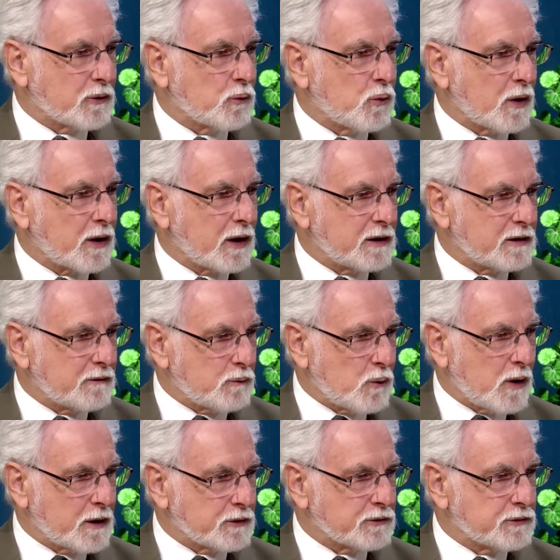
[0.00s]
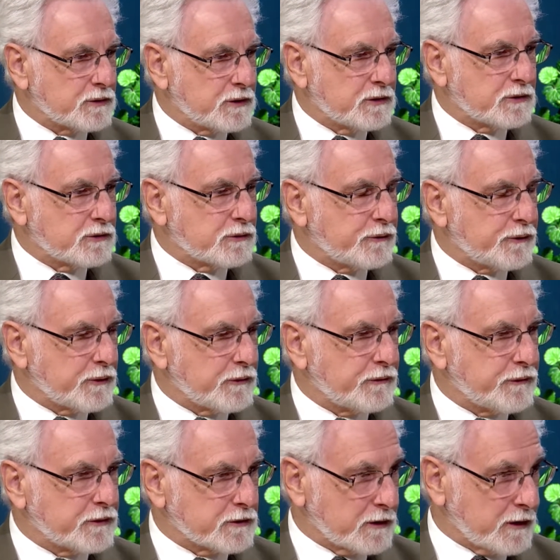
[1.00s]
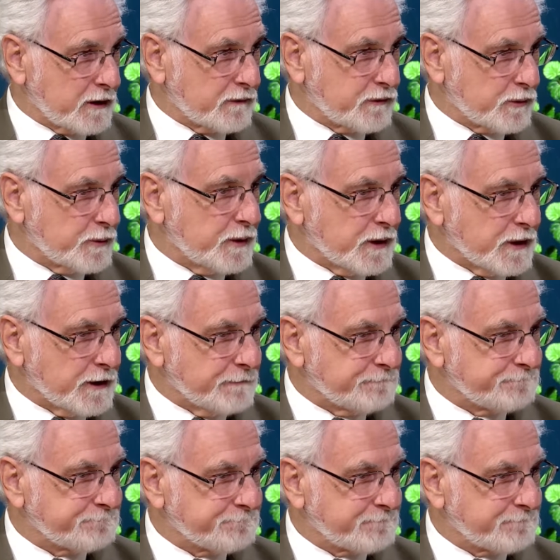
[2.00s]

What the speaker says: What kind of want or need are you fulfilling for me?